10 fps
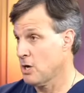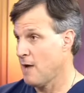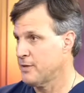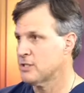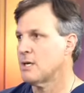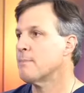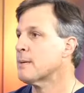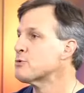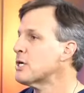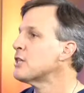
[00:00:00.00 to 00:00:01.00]
obviously, but
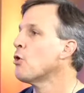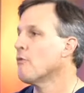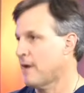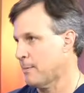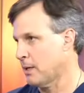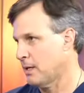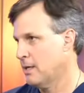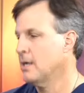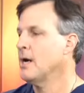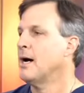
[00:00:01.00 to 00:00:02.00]
I'm treating the whole family. Right.